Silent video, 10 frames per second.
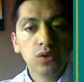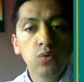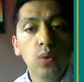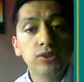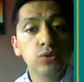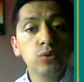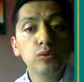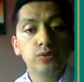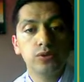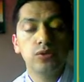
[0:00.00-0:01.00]
what
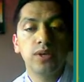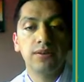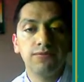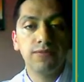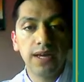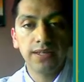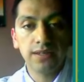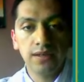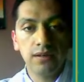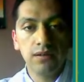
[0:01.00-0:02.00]
tools you can find
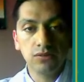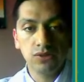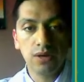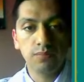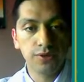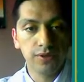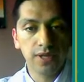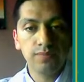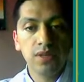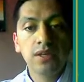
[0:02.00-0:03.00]
on Jamboard.
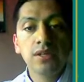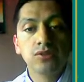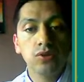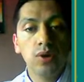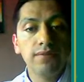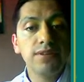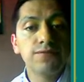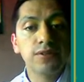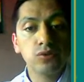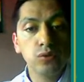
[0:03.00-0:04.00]
Okay, so you have
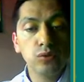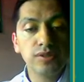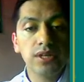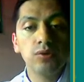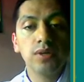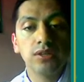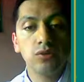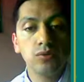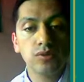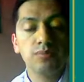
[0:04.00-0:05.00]
different tools that you can
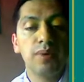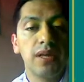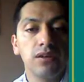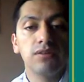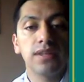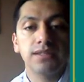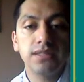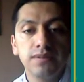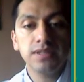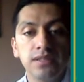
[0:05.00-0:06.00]
use depending on the
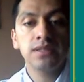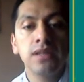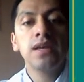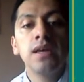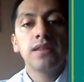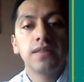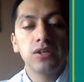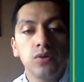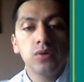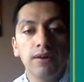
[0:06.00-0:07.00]
activity that
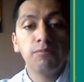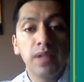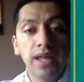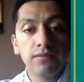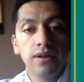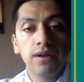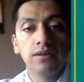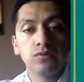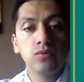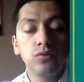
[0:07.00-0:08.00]
you have
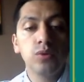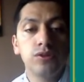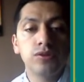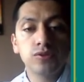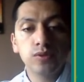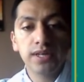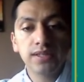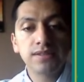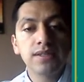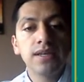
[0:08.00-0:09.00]
planned to do with your
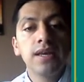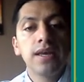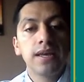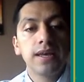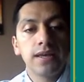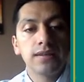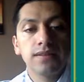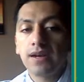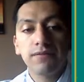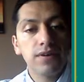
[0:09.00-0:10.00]
students, and
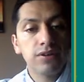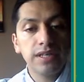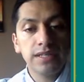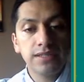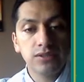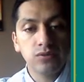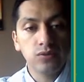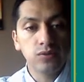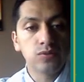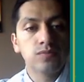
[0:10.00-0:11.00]
they are very easy to
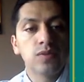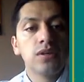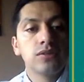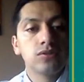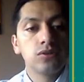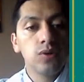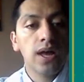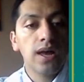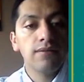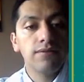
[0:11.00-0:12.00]
use. So you
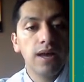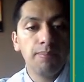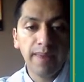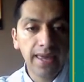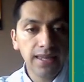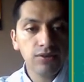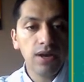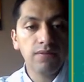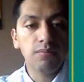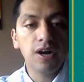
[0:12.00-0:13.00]
have a pen, you
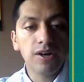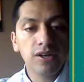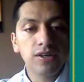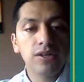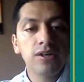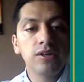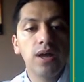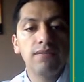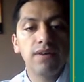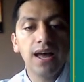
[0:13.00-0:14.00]
have a marker, you
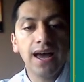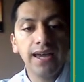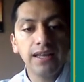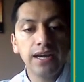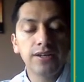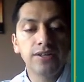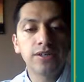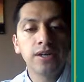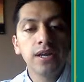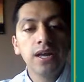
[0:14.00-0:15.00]
have a
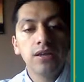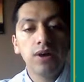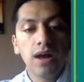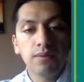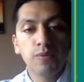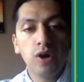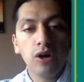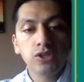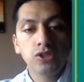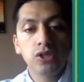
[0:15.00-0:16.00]
highlighter, you have a
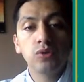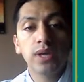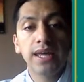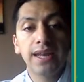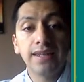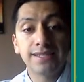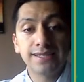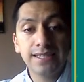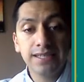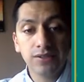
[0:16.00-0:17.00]
brush, you can add
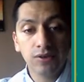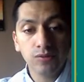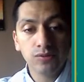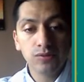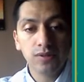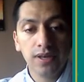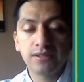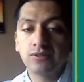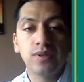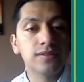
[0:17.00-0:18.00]
sticky notes. The
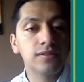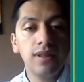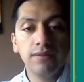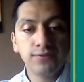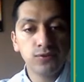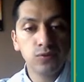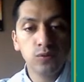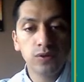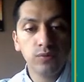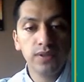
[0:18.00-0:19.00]
students love to
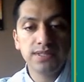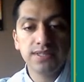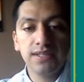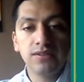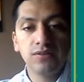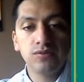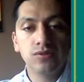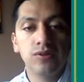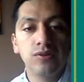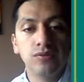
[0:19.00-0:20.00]
work with the sticky notes.
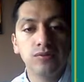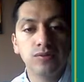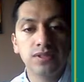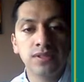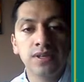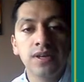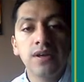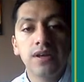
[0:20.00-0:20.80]
You're going to see